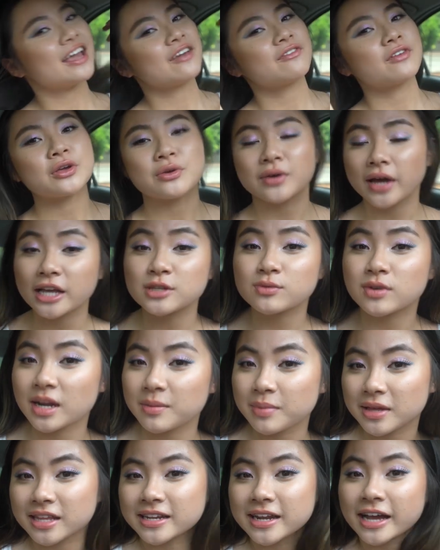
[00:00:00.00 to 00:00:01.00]
If you guys want
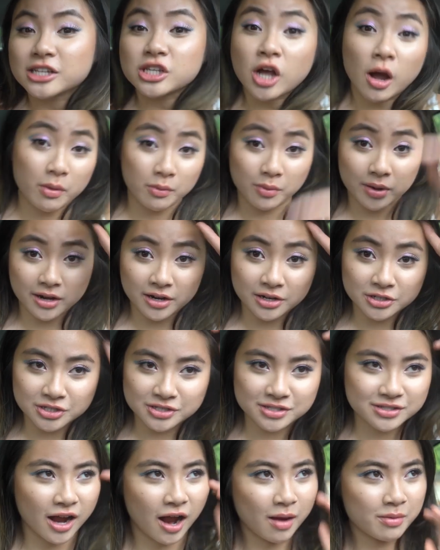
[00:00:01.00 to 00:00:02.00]
to be the next comment winner,
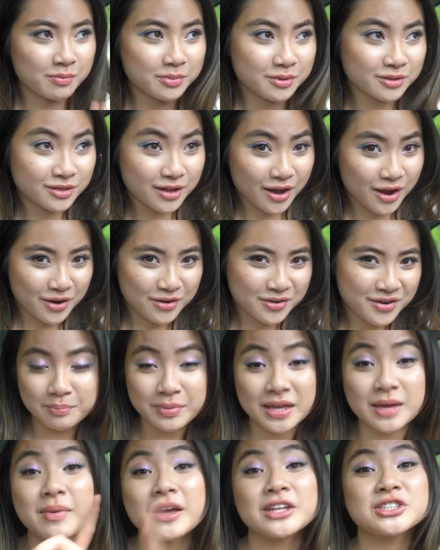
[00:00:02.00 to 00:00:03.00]
just comment below.
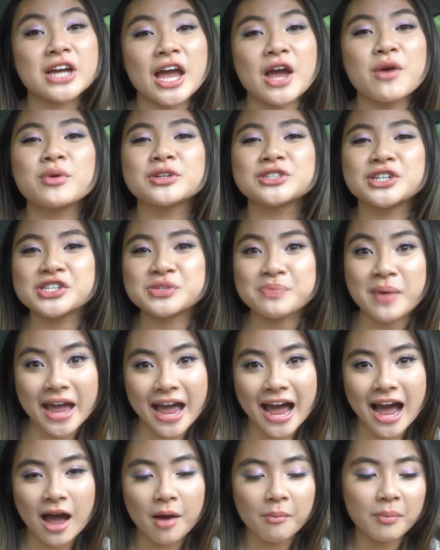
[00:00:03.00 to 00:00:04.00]
PBJ, which is my
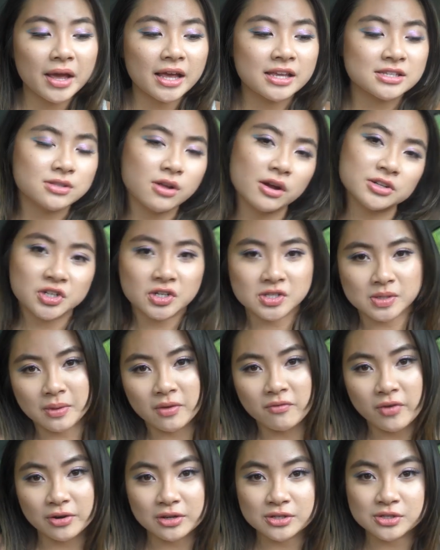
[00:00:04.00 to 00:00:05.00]
app, is launching
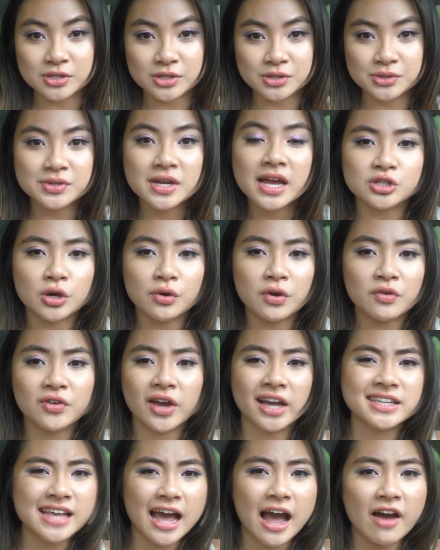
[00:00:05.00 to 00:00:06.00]
something very soon. So if
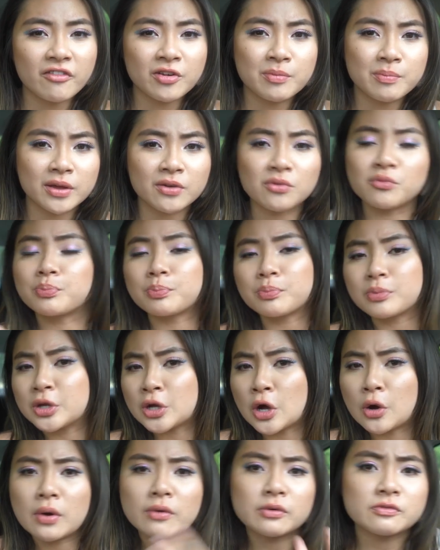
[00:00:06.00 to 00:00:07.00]
you guys haven't been, you
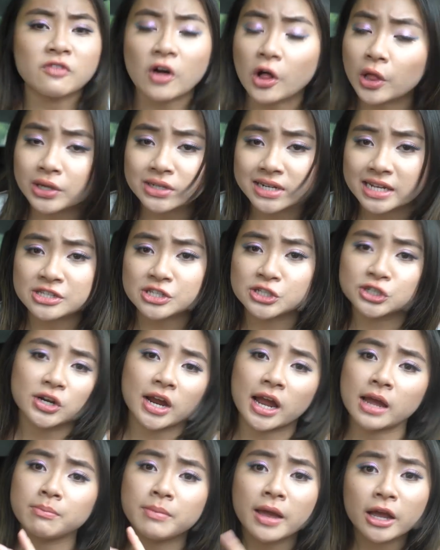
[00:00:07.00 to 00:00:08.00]
know, following on
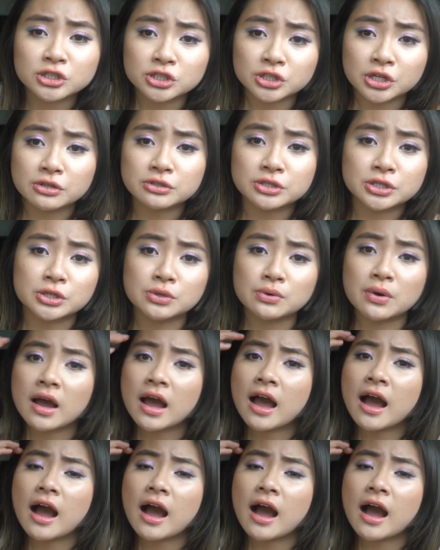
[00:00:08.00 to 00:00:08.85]
Instagram, make sure you do.